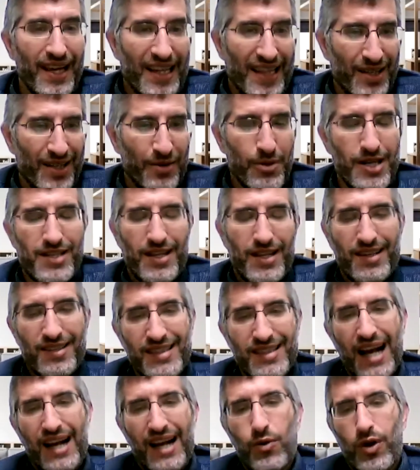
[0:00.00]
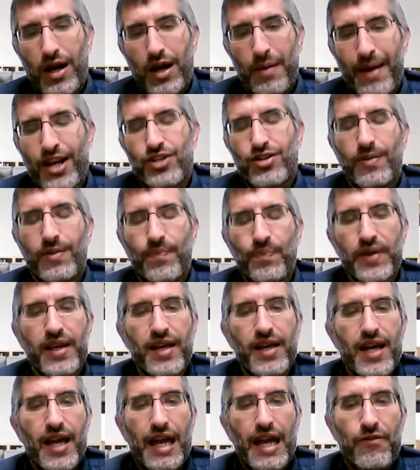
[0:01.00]
the reason is exactly what I mentioned.
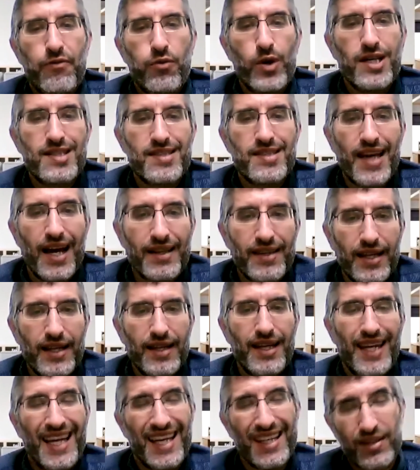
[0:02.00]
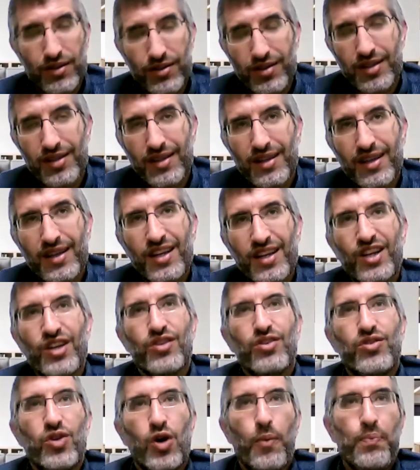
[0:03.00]
If we send an int
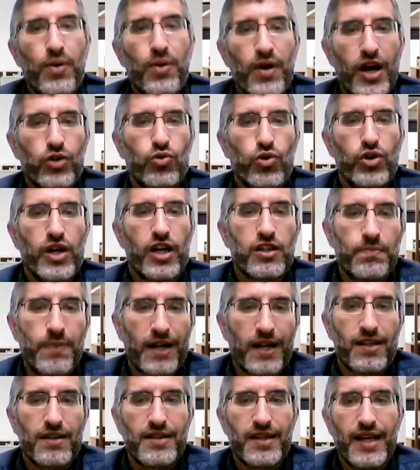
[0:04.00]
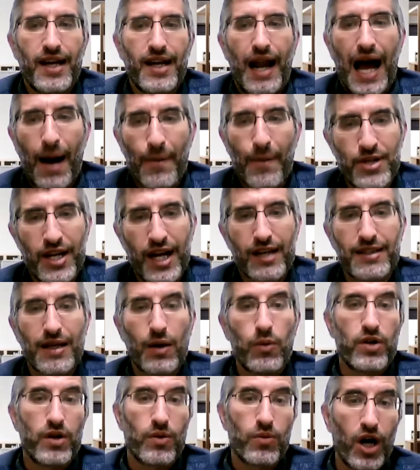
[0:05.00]
to a place where we're expecting to get an object,
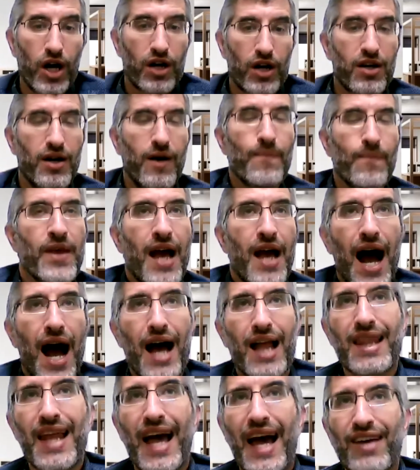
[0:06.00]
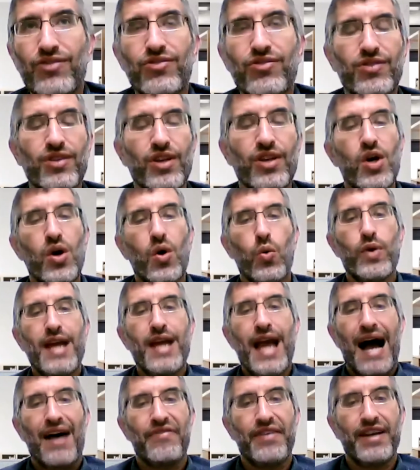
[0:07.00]
that wouldn't work. Unless we
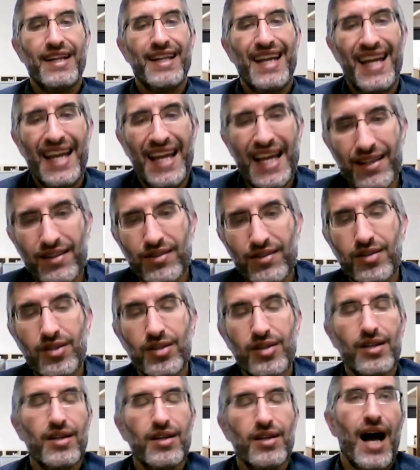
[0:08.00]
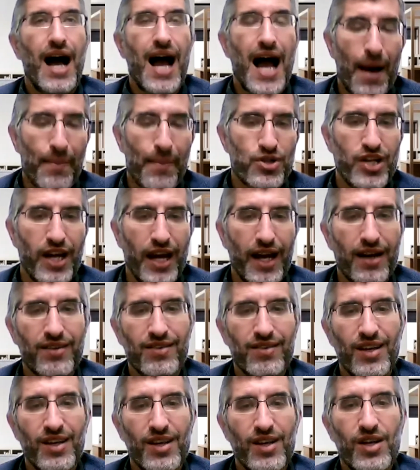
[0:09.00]
have an int
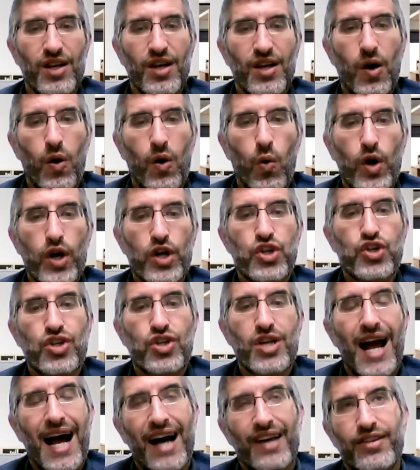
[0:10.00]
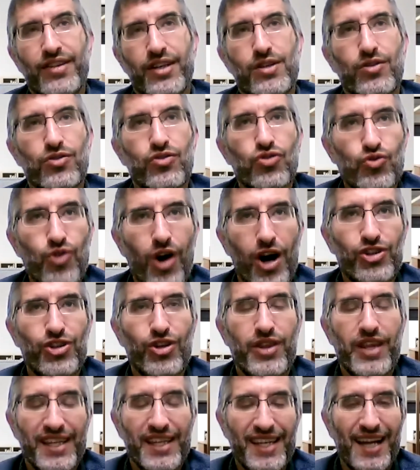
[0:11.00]
object which has a
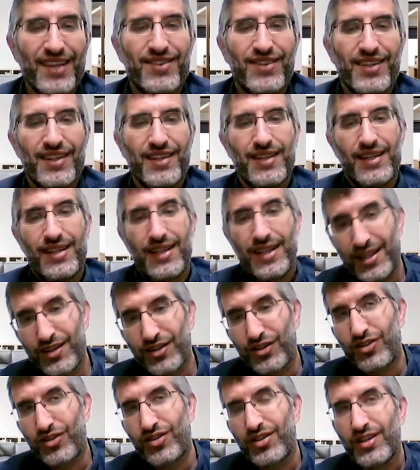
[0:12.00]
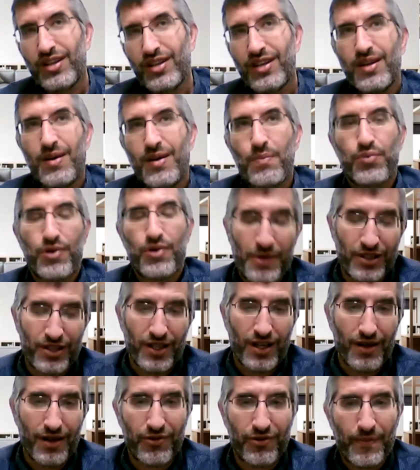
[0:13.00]
constructor that gets an int
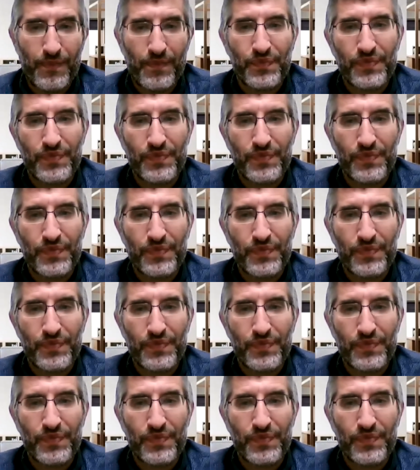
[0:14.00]
primitive,